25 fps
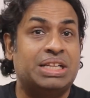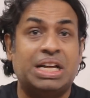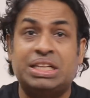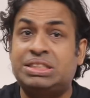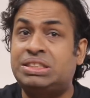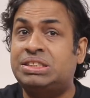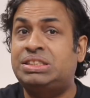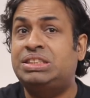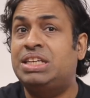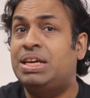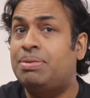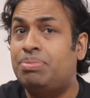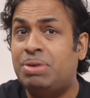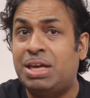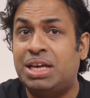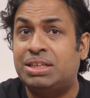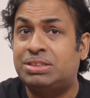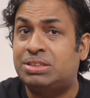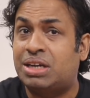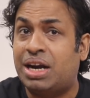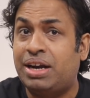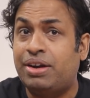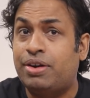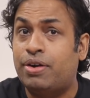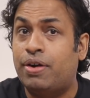That's the same
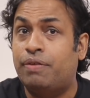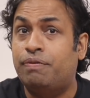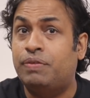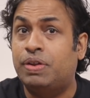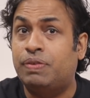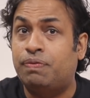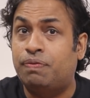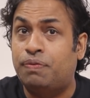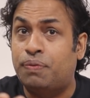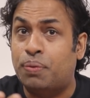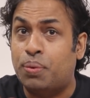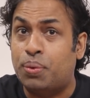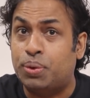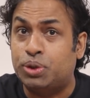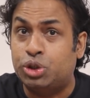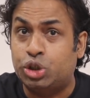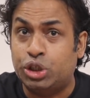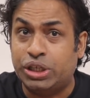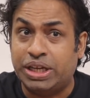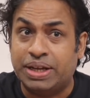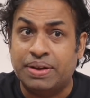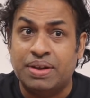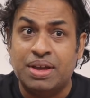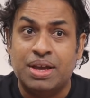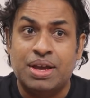case right now with
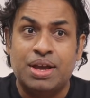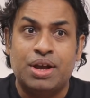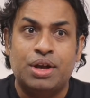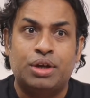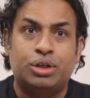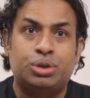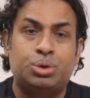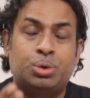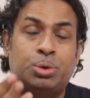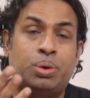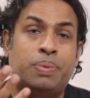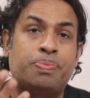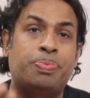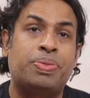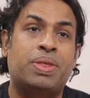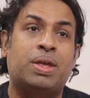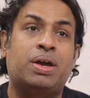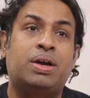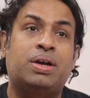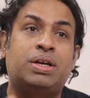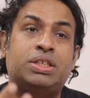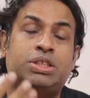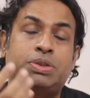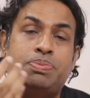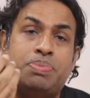4G. So
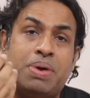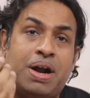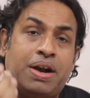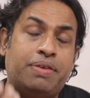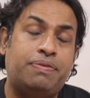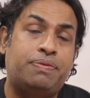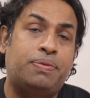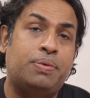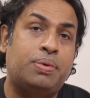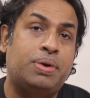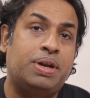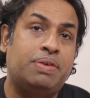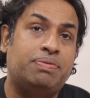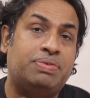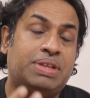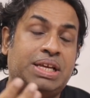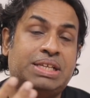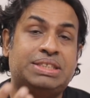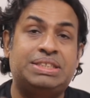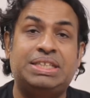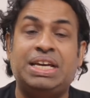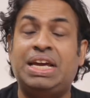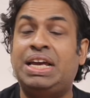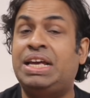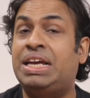a smartphone, if they
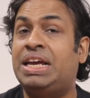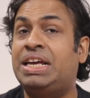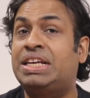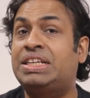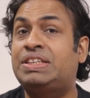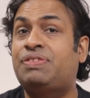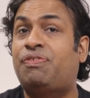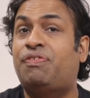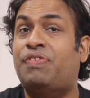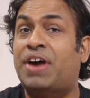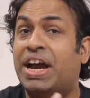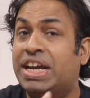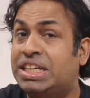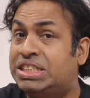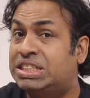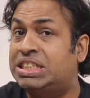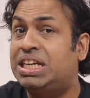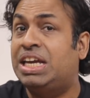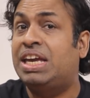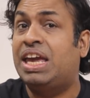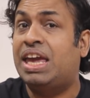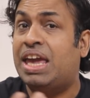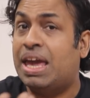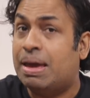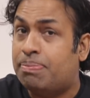say, is
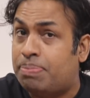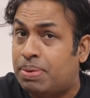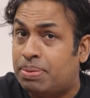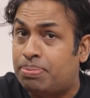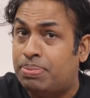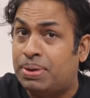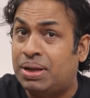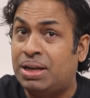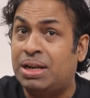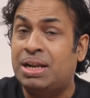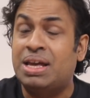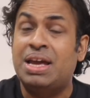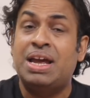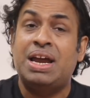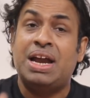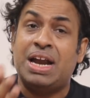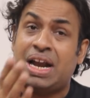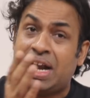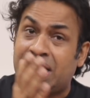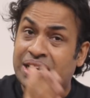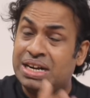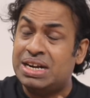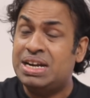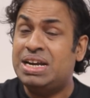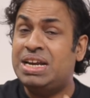5G capable,
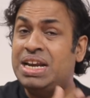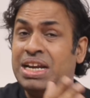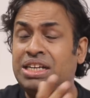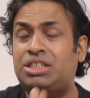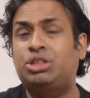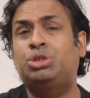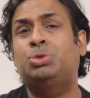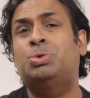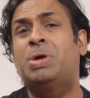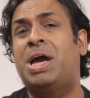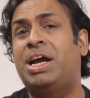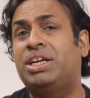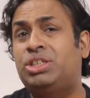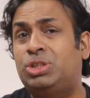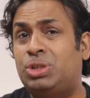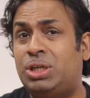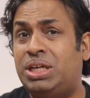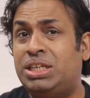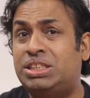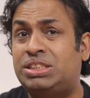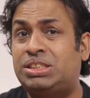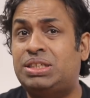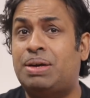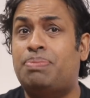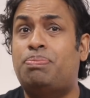it needs to
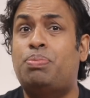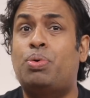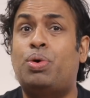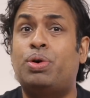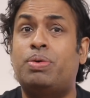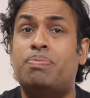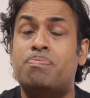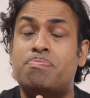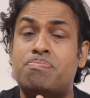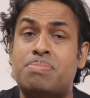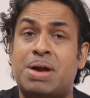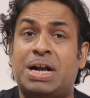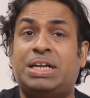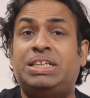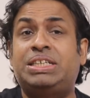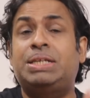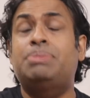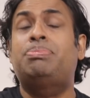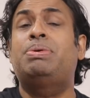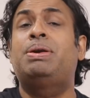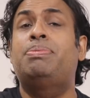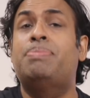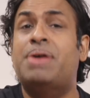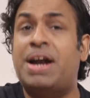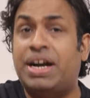actually support
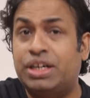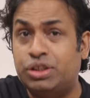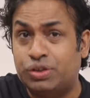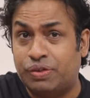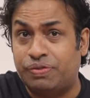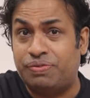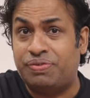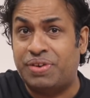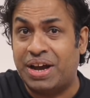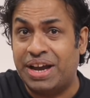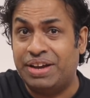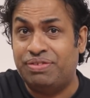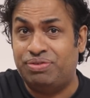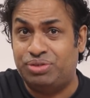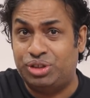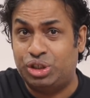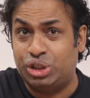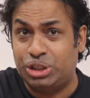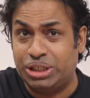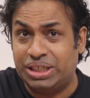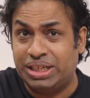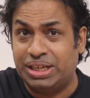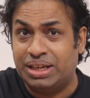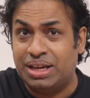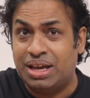multiple bands of
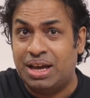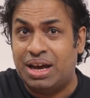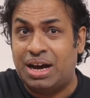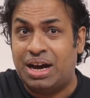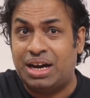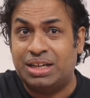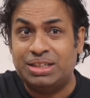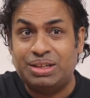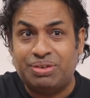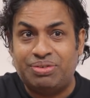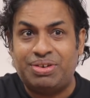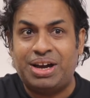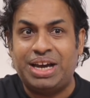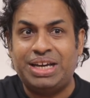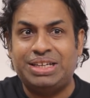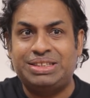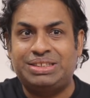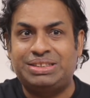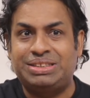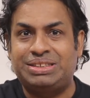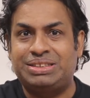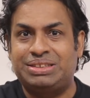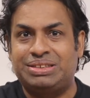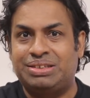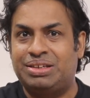5G.
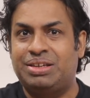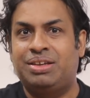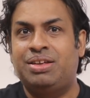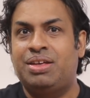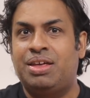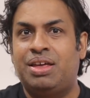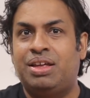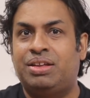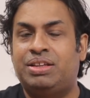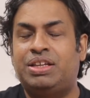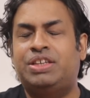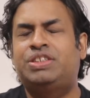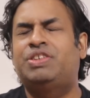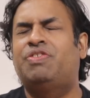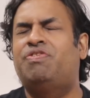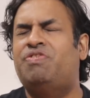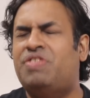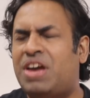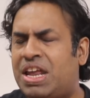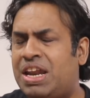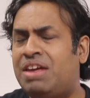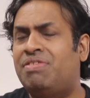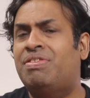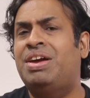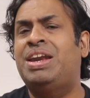Otherwise, there's a
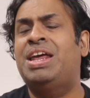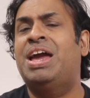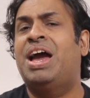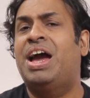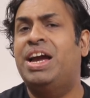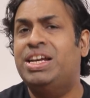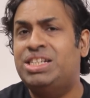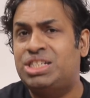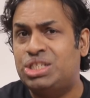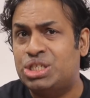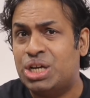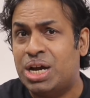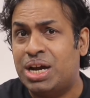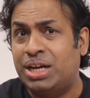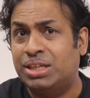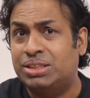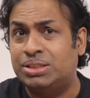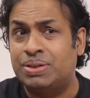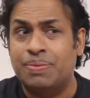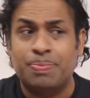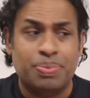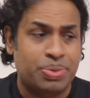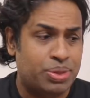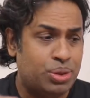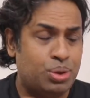very, very high
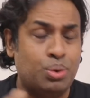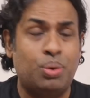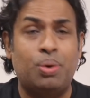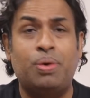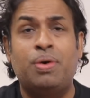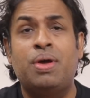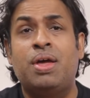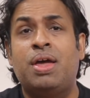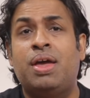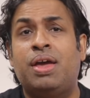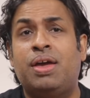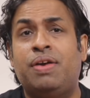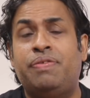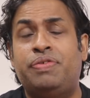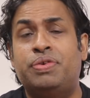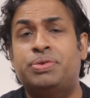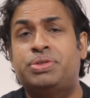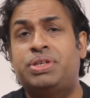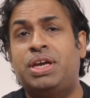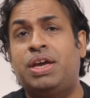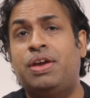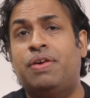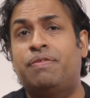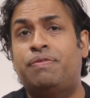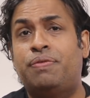chance, though if you
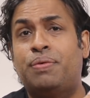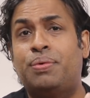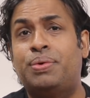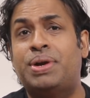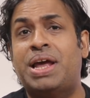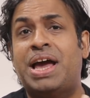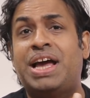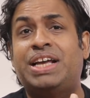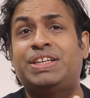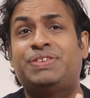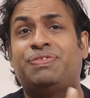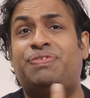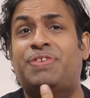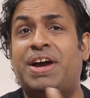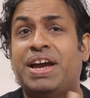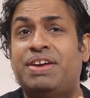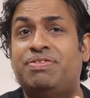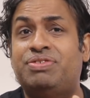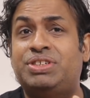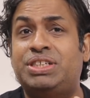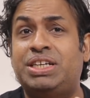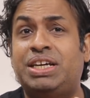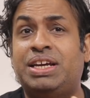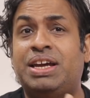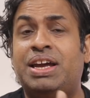say your phone has
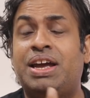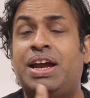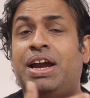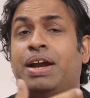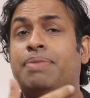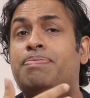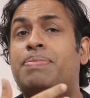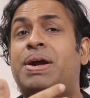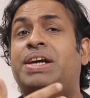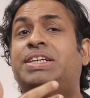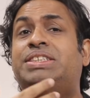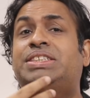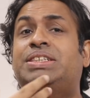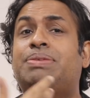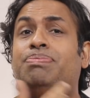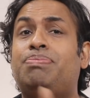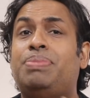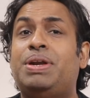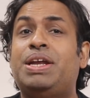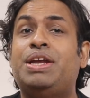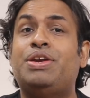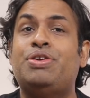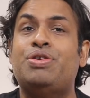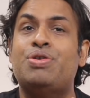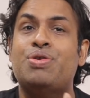5G, it might
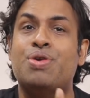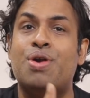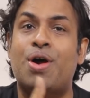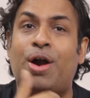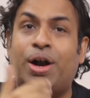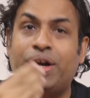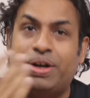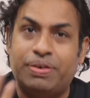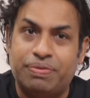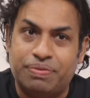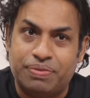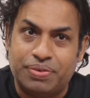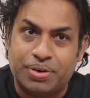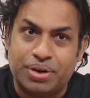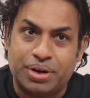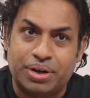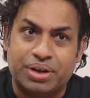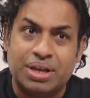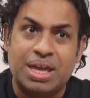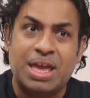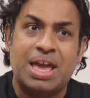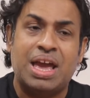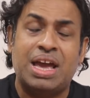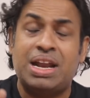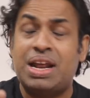simply not
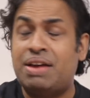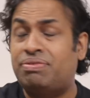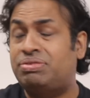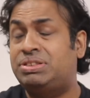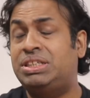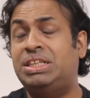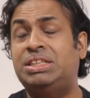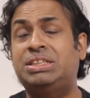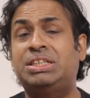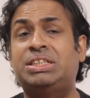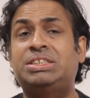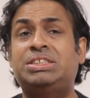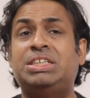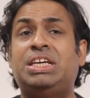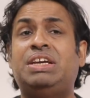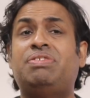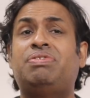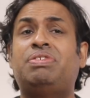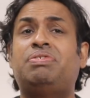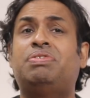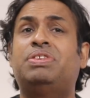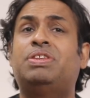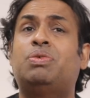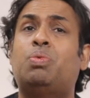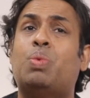work. And I've seen this
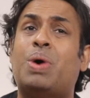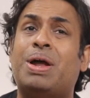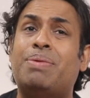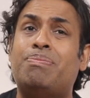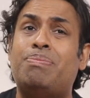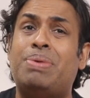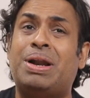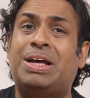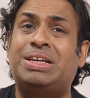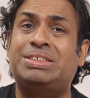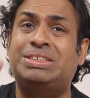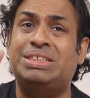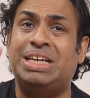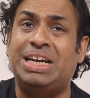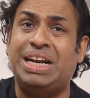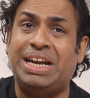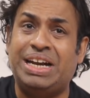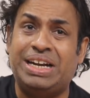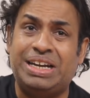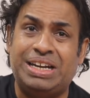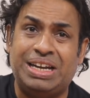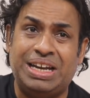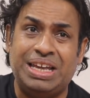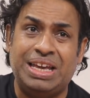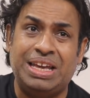even with the OnePlus
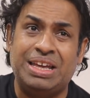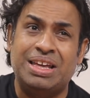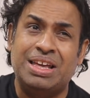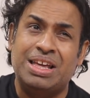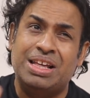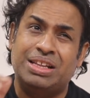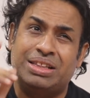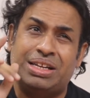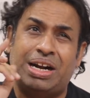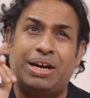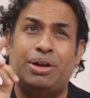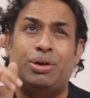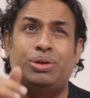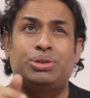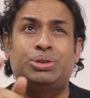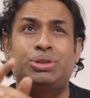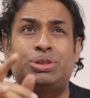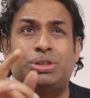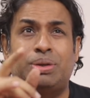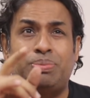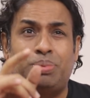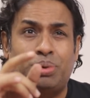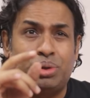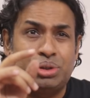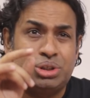8T. That also
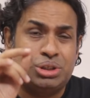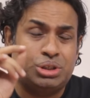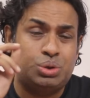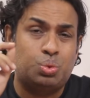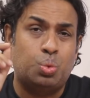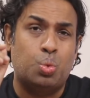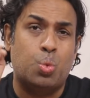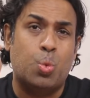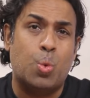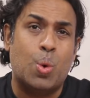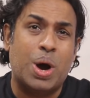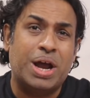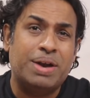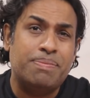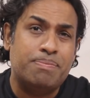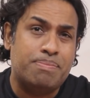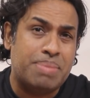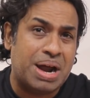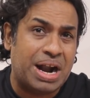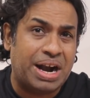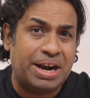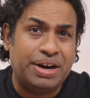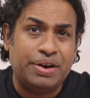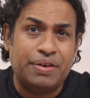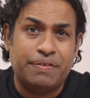supports just one
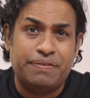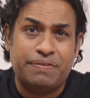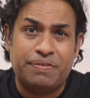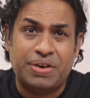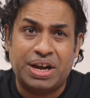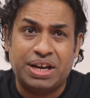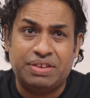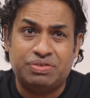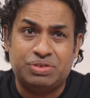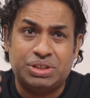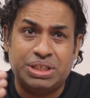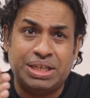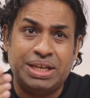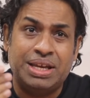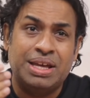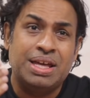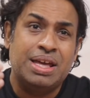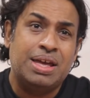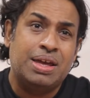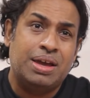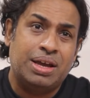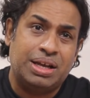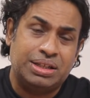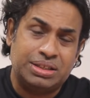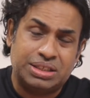band of 5G
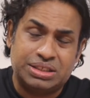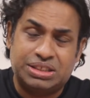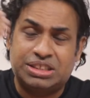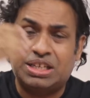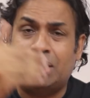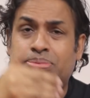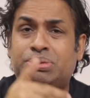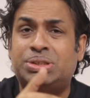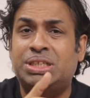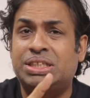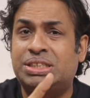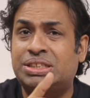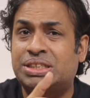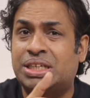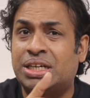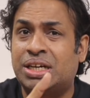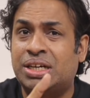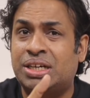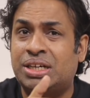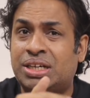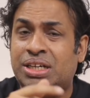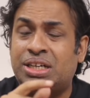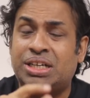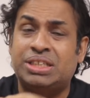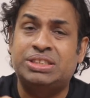in the sub-6
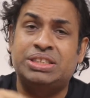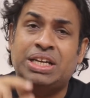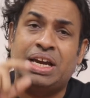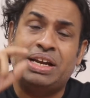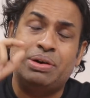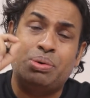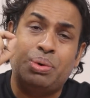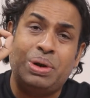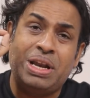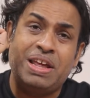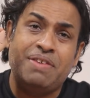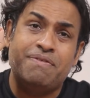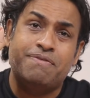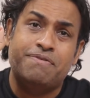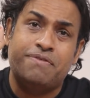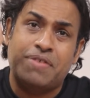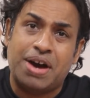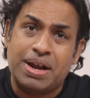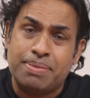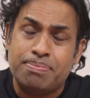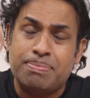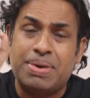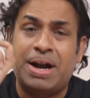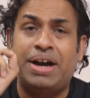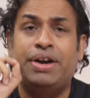gigahertz and only
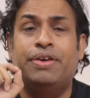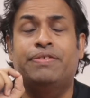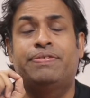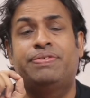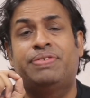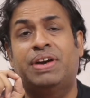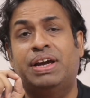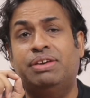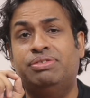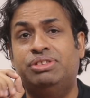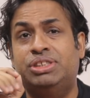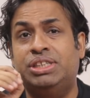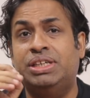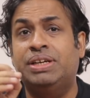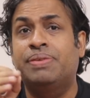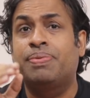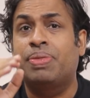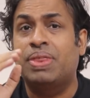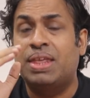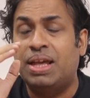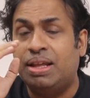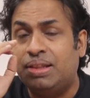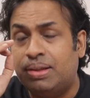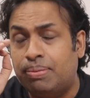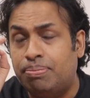one band of 5G
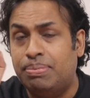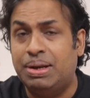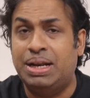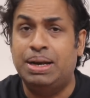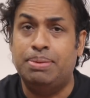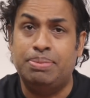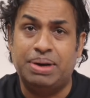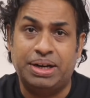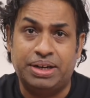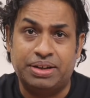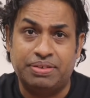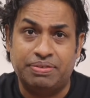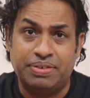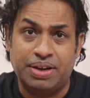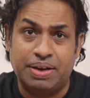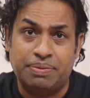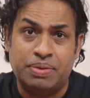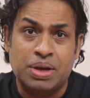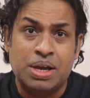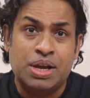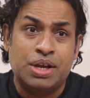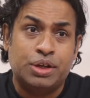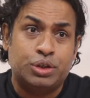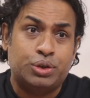in the millimeter wave.